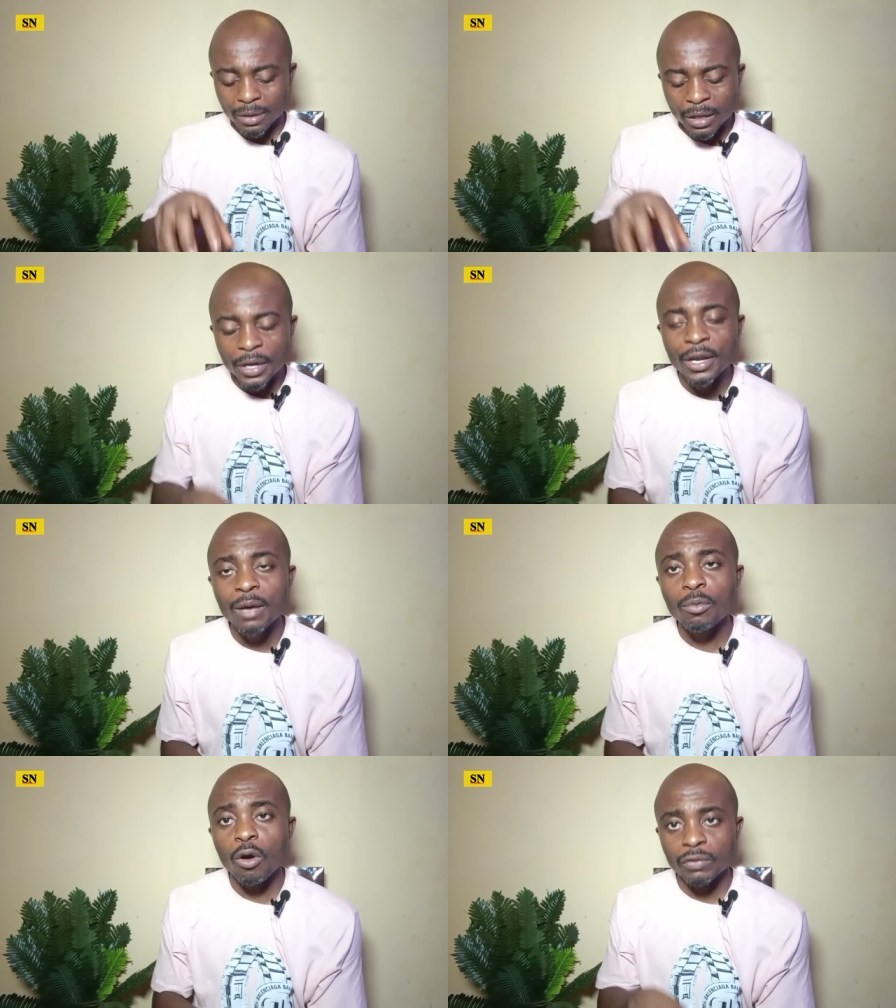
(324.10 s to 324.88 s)
the
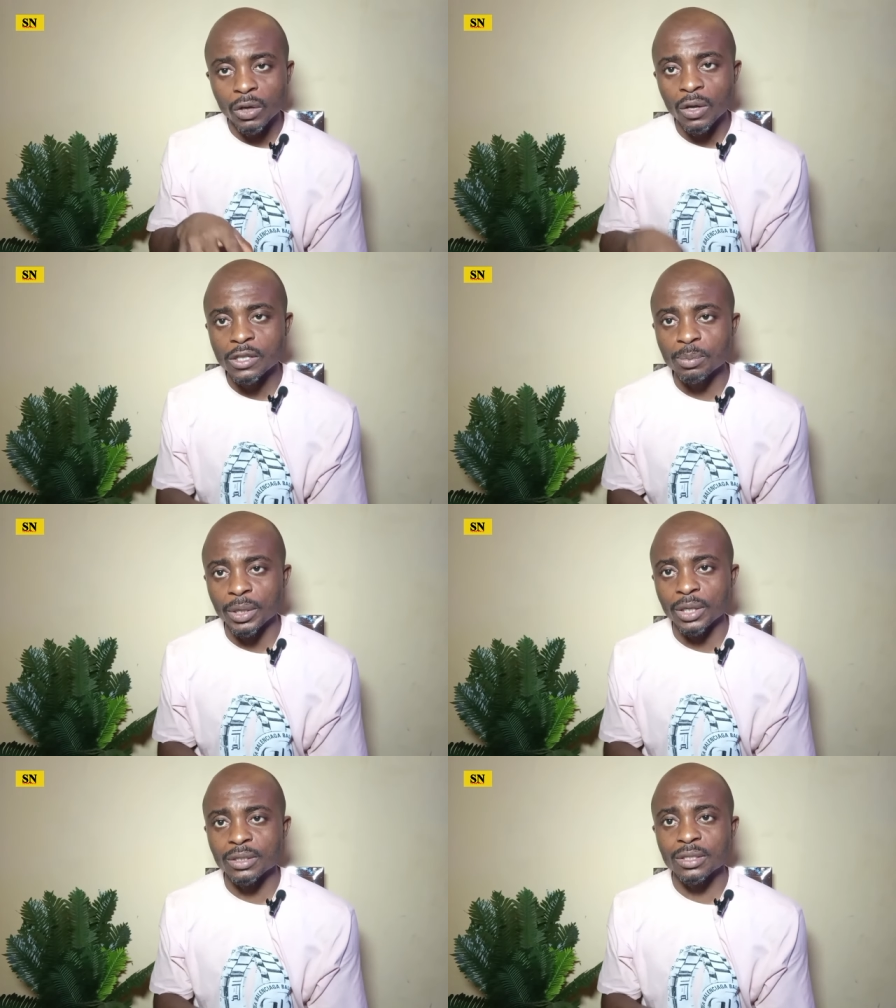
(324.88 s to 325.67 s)
name of the Holy
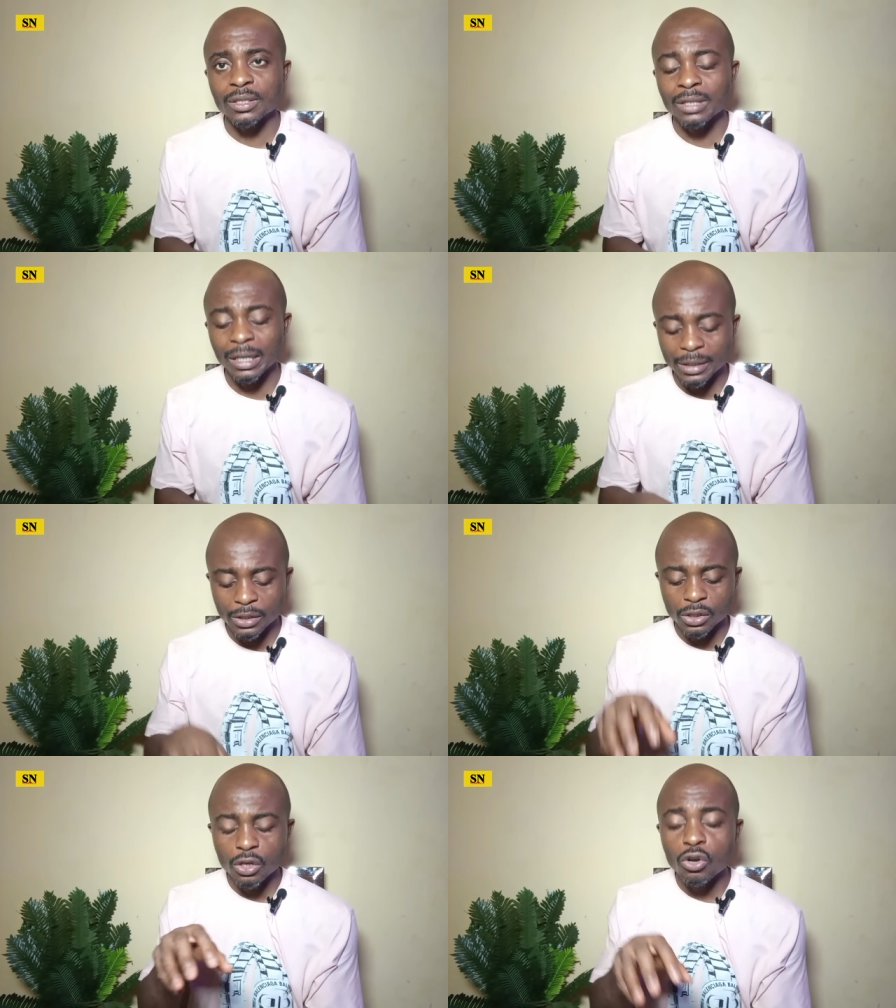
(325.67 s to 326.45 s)
Spirit. That
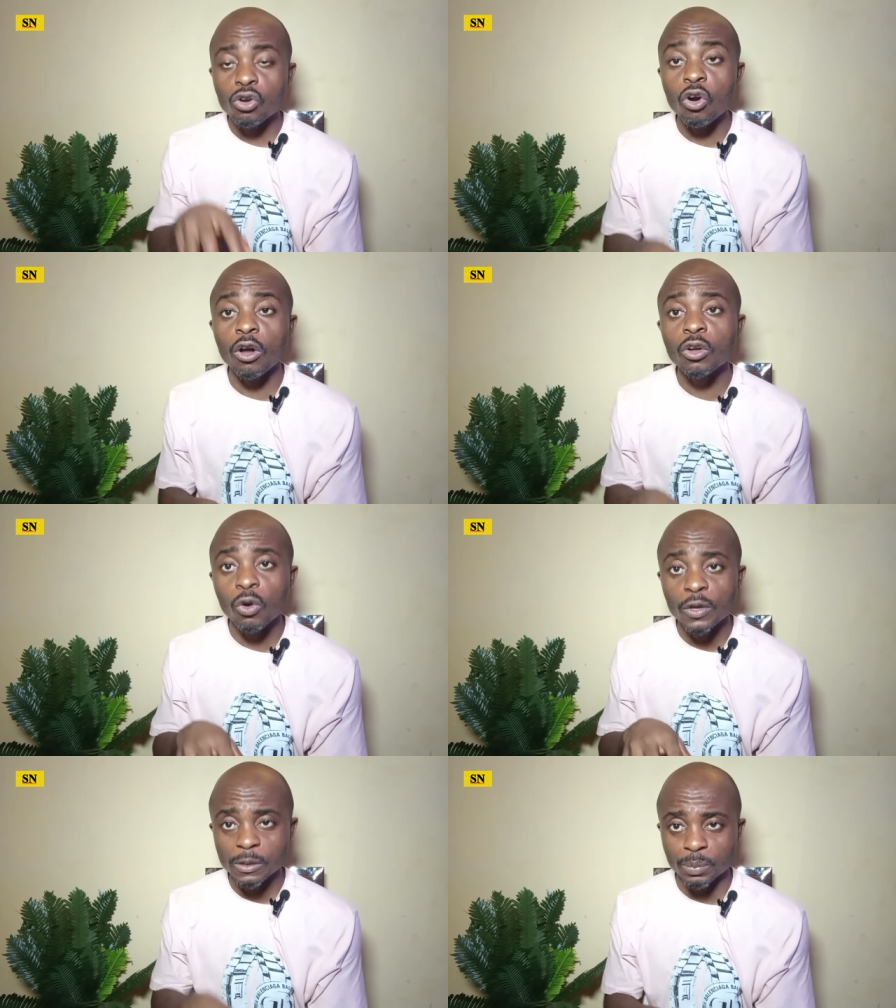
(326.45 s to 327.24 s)
is, call
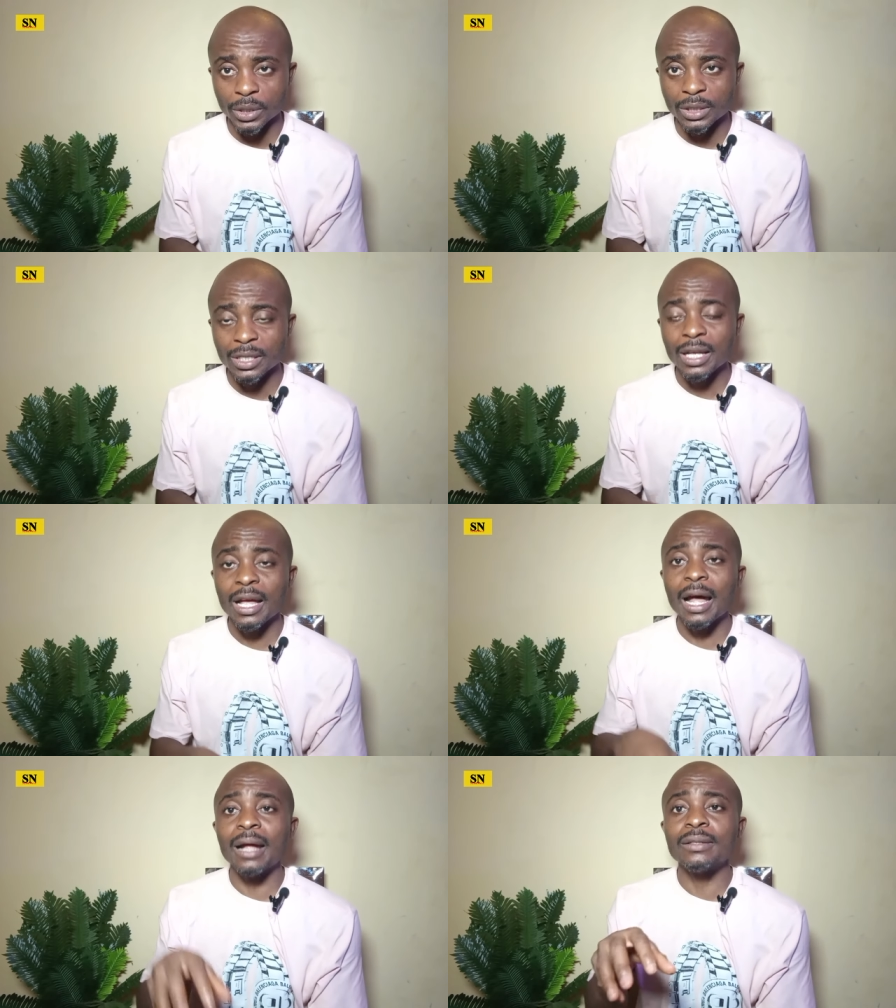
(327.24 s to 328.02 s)
Holy Spirit
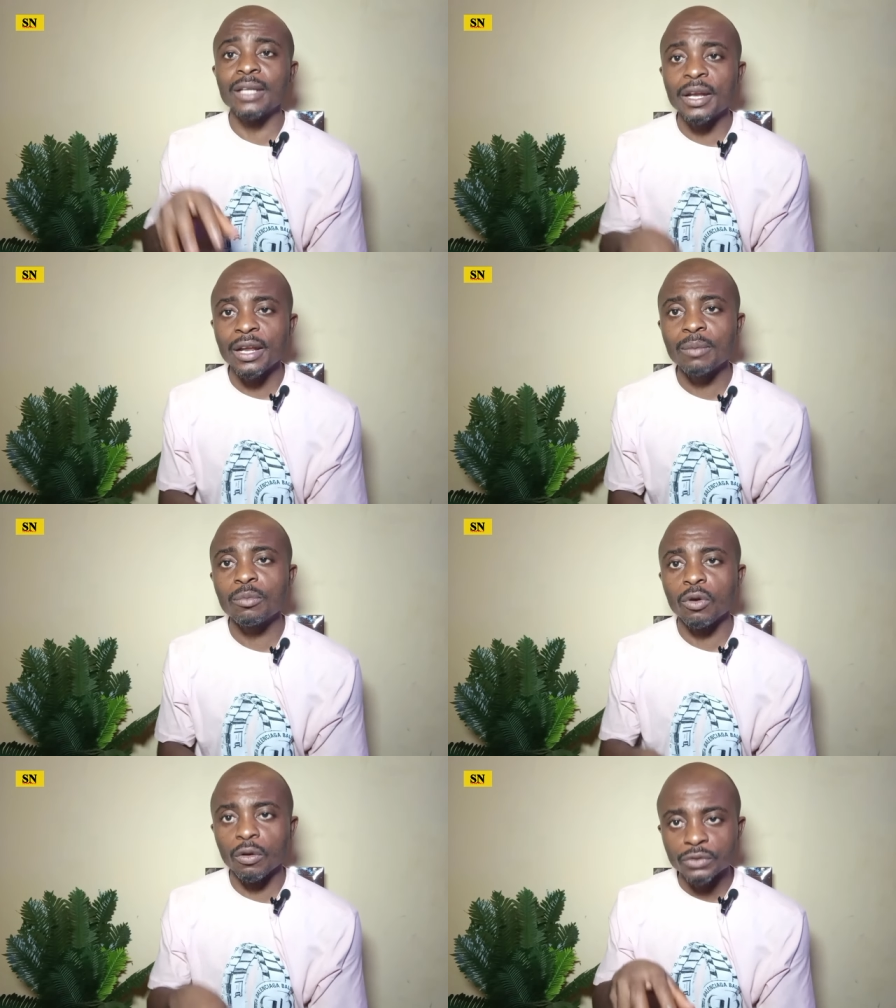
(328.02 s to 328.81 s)
and the
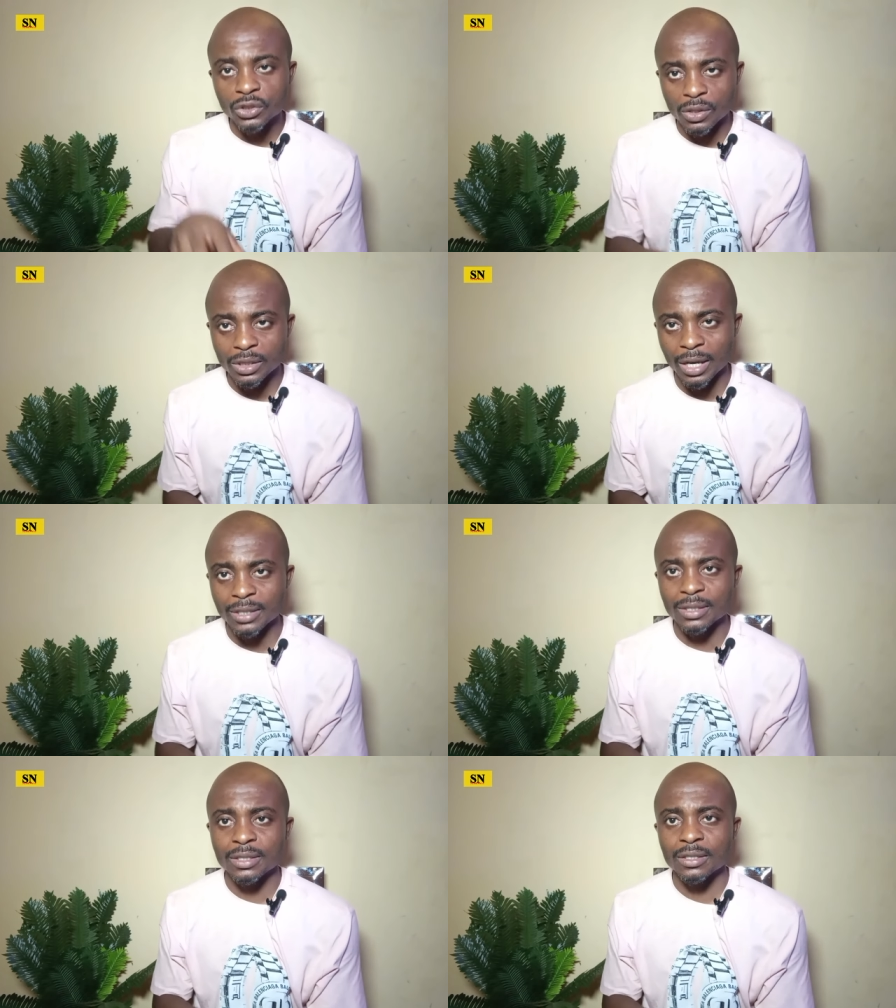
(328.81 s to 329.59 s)
name of Jesus
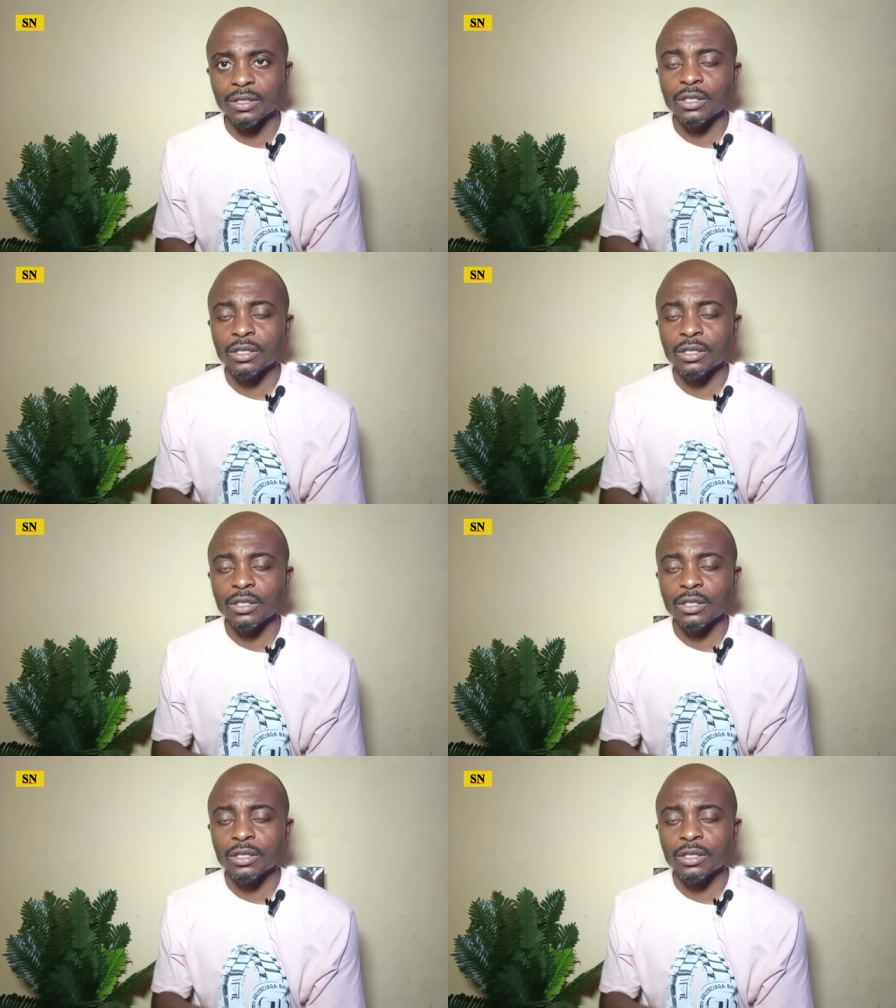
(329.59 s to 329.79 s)
Christ.